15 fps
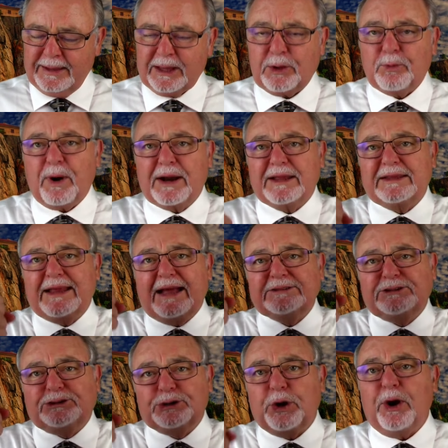He wanted
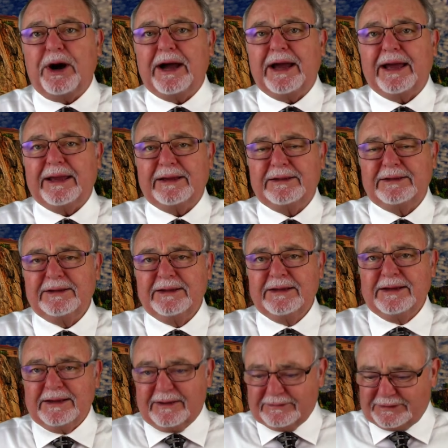that joy
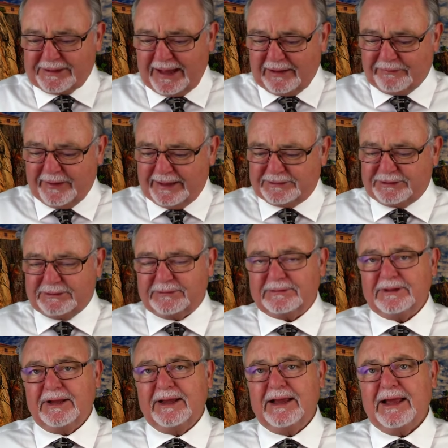of salvation.
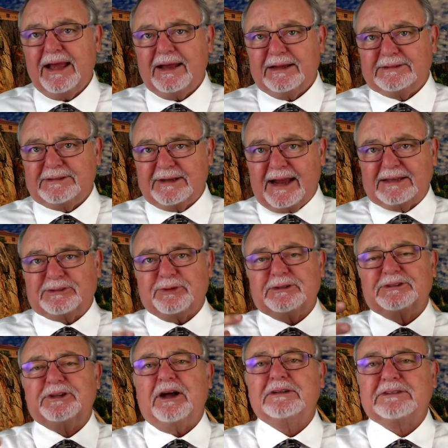And he said, as a
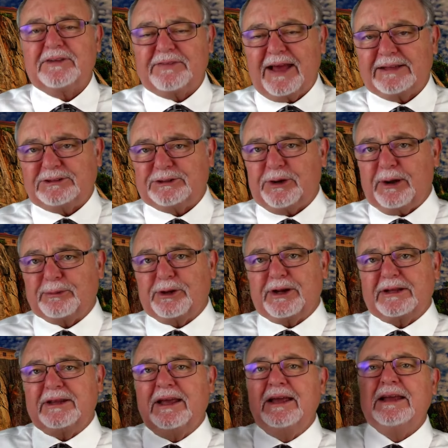result of that joy, I'm
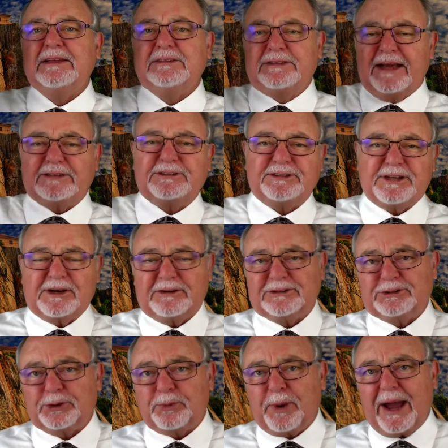going to teach
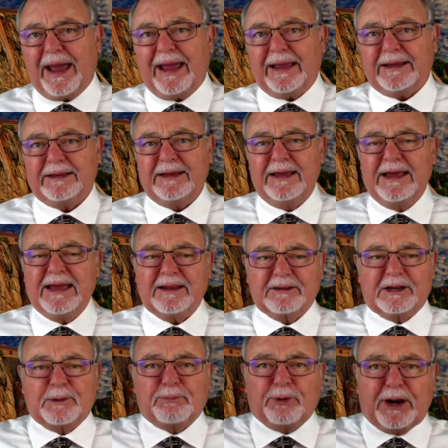sinners your way. I'm
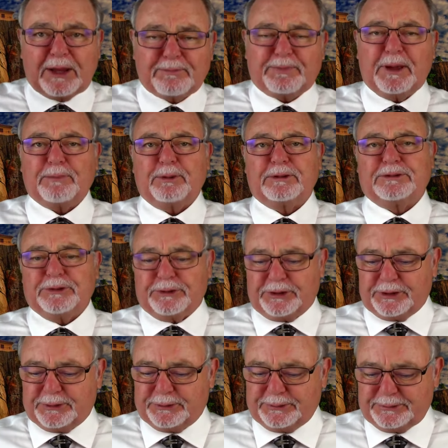going to bring people to
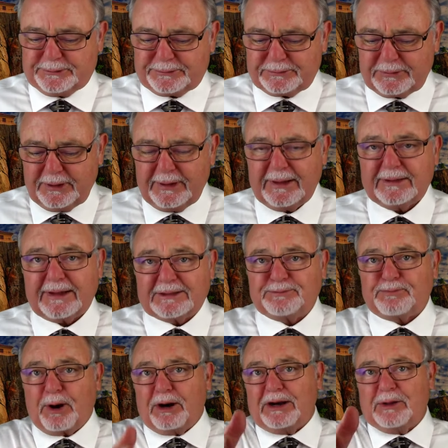you. That's
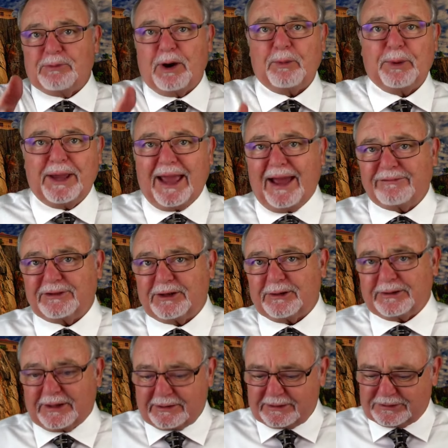partly what we have to do.
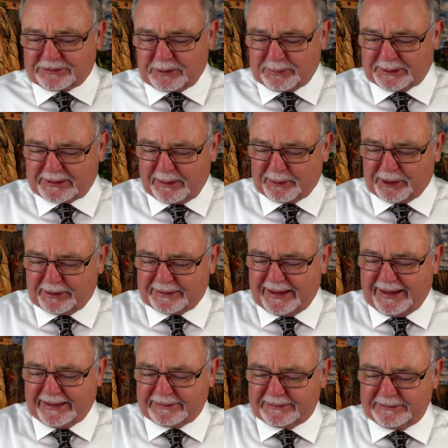Another sermon coming on
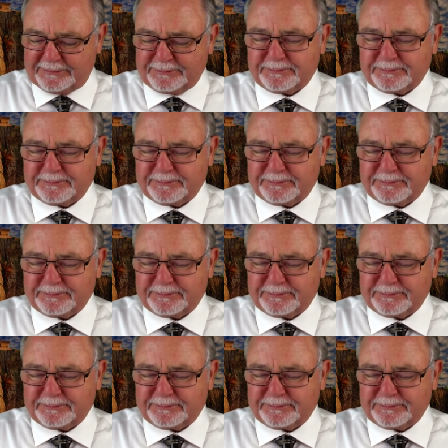that.